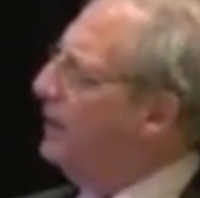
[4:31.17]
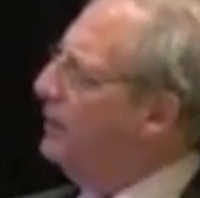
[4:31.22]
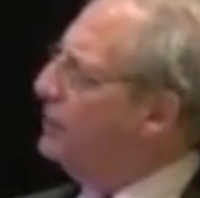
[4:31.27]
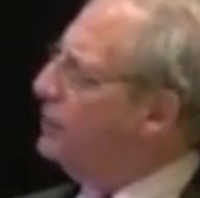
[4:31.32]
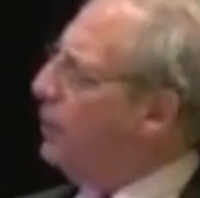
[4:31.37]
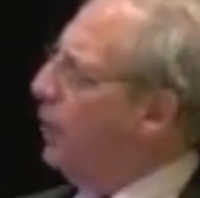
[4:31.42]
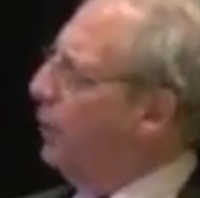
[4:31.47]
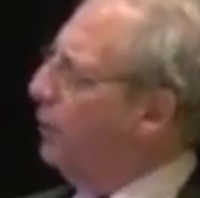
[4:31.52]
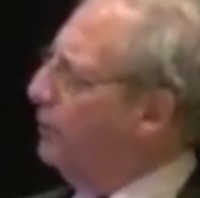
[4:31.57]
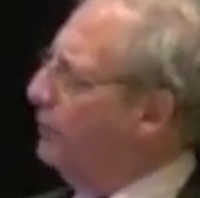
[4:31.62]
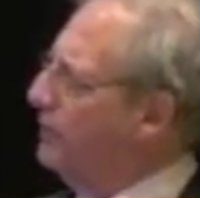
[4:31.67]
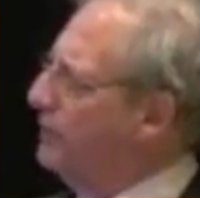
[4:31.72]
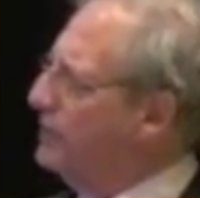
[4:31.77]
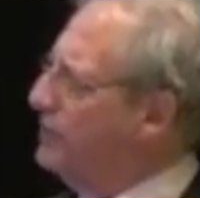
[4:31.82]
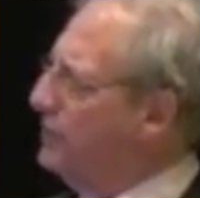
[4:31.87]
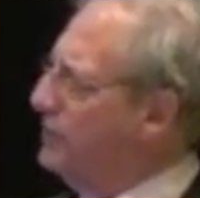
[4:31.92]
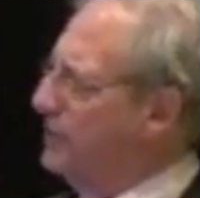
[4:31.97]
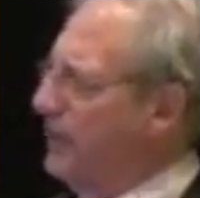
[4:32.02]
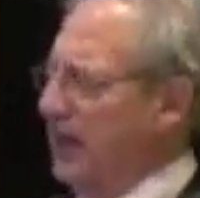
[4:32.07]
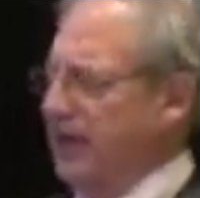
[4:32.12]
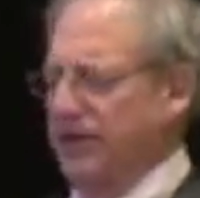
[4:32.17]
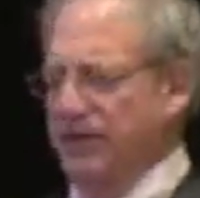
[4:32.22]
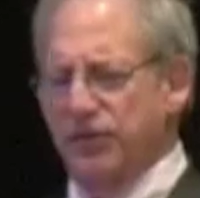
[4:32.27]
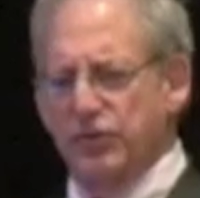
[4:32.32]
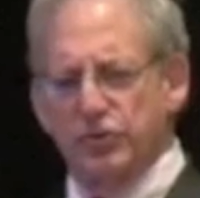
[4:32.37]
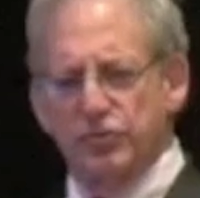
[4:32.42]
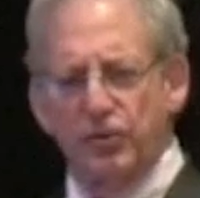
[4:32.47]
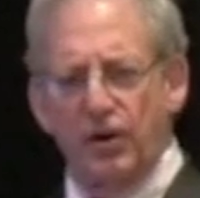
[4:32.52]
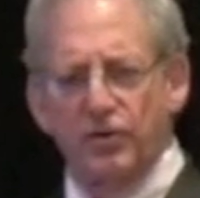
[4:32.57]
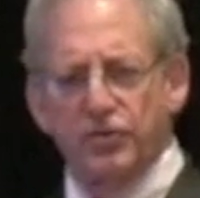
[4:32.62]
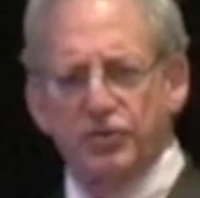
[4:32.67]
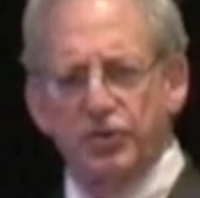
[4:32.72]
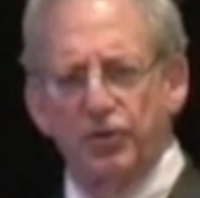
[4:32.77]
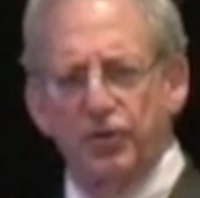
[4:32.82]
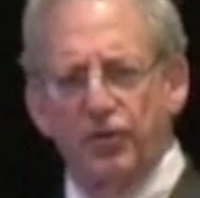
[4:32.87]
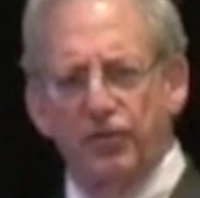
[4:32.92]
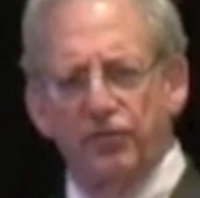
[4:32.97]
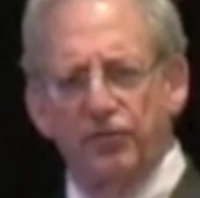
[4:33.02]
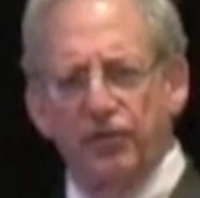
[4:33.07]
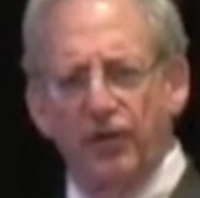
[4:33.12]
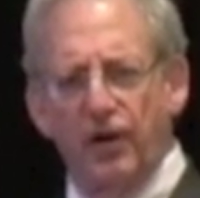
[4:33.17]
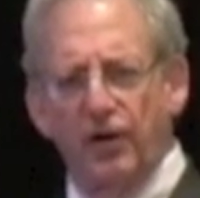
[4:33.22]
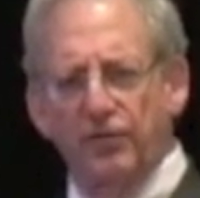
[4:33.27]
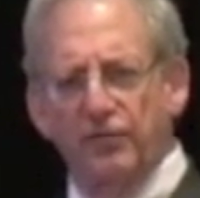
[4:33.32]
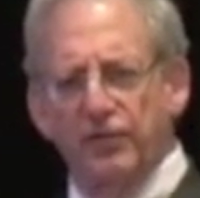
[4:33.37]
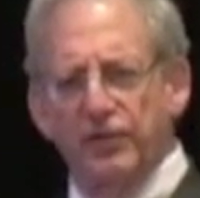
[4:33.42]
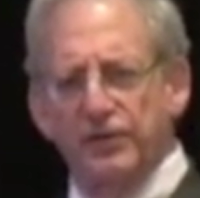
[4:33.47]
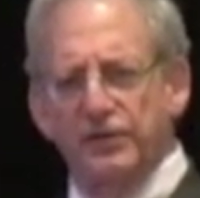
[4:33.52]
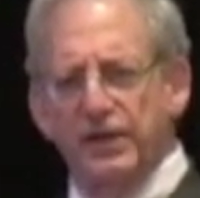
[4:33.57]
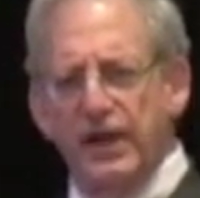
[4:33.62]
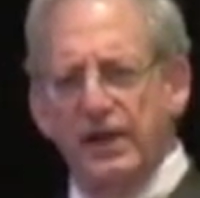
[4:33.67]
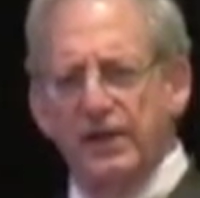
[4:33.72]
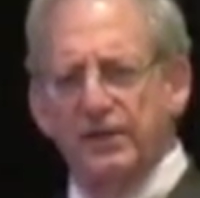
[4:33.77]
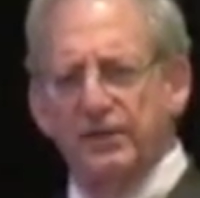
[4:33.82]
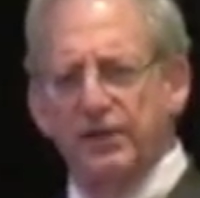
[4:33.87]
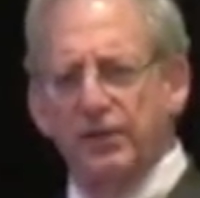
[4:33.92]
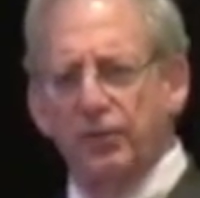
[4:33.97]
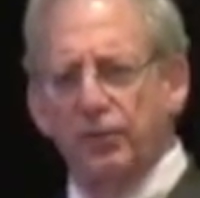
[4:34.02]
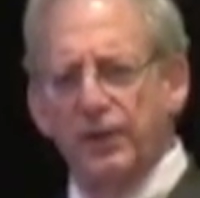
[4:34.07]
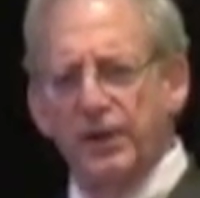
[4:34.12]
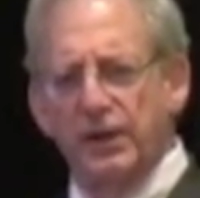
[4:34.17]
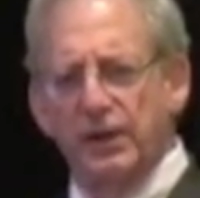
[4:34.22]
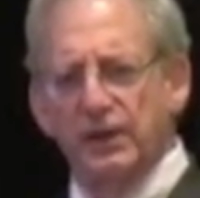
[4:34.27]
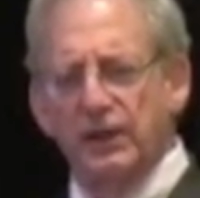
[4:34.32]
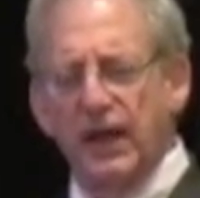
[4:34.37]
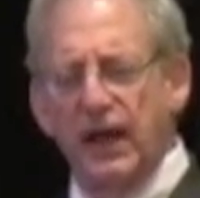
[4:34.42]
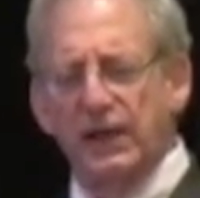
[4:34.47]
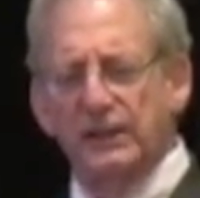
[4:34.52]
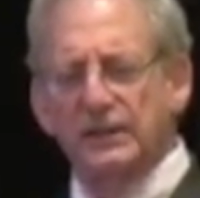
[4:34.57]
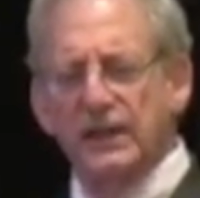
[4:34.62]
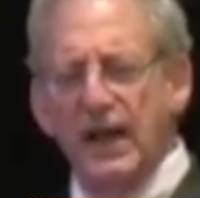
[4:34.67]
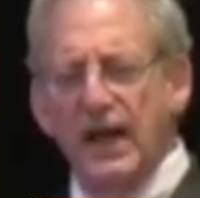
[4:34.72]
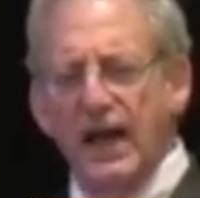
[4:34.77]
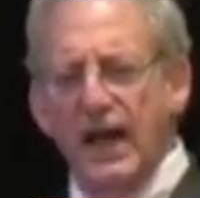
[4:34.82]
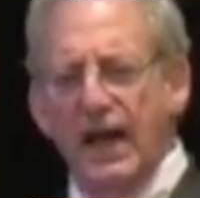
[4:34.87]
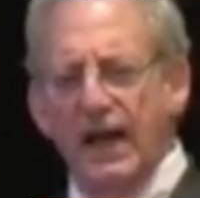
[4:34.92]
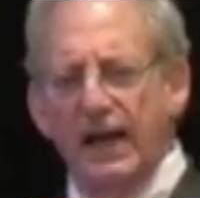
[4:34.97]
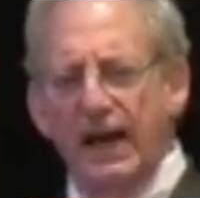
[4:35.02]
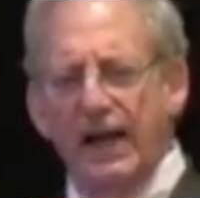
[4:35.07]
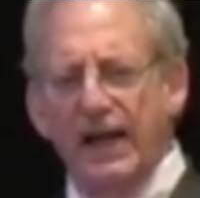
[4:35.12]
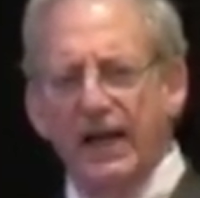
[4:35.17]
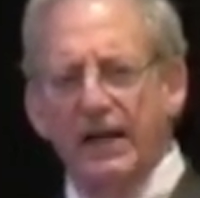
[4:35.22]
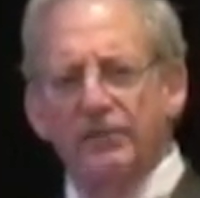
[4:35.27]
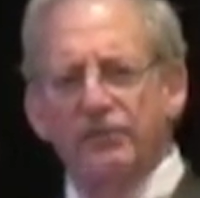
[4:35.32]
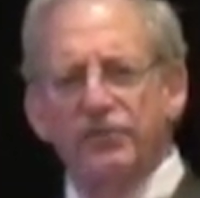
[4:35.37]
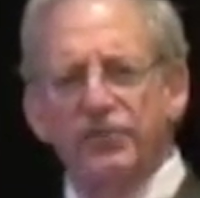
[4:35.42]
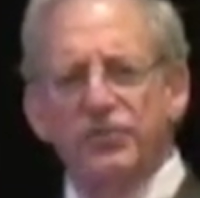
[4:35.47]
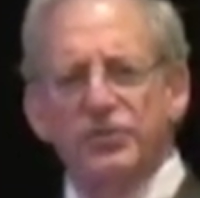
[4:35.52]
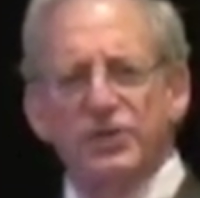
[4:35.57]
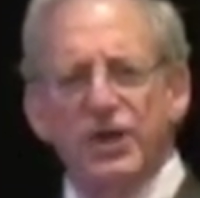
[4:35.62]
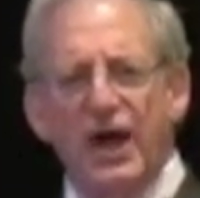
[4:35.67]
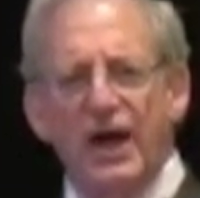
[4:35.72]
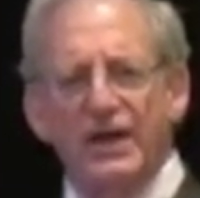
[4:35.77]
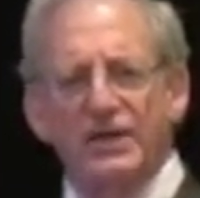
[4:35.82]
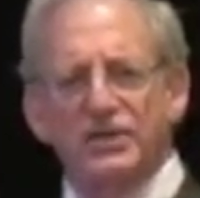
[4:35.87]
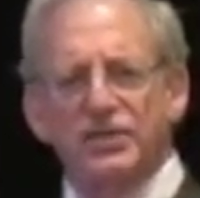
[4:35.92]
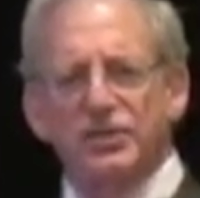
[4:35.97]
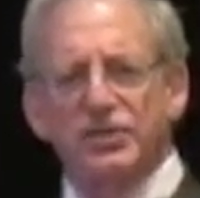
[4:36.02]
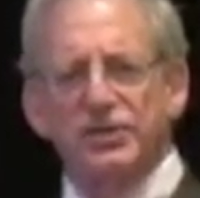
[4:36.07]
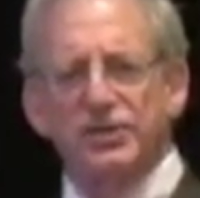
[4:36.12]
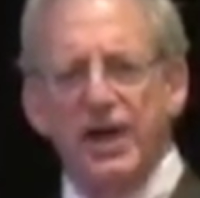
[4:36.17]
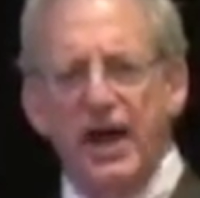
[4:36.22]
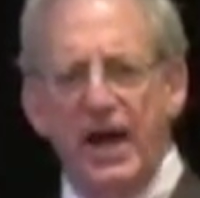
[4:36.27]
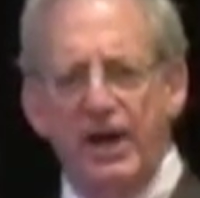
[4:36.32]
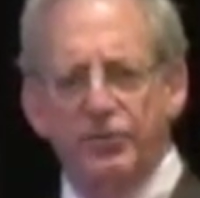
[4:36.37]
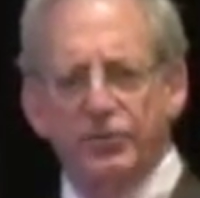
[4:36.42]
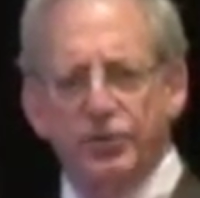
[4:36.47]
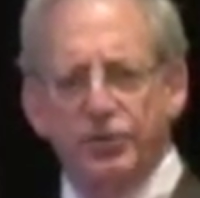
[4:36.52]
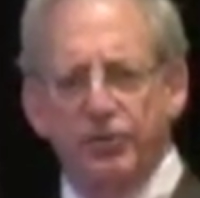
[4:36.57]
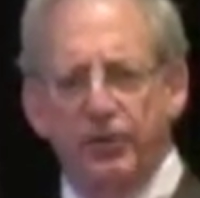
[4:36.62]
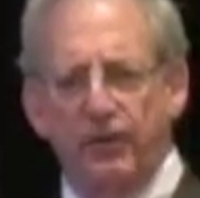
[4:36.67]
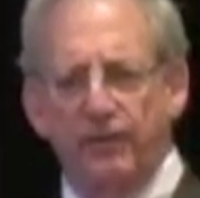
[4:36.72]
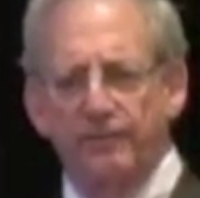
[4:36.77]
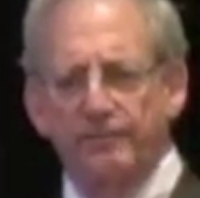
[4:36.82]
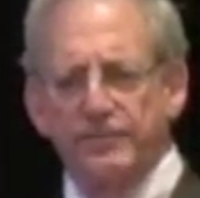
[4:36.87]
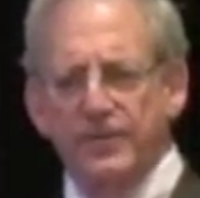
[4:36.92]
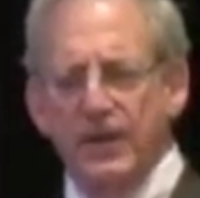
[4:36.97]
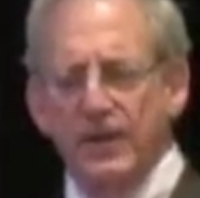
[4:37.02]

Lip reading: So this is kind of the structure of the data that we collect, and I emphasize the national,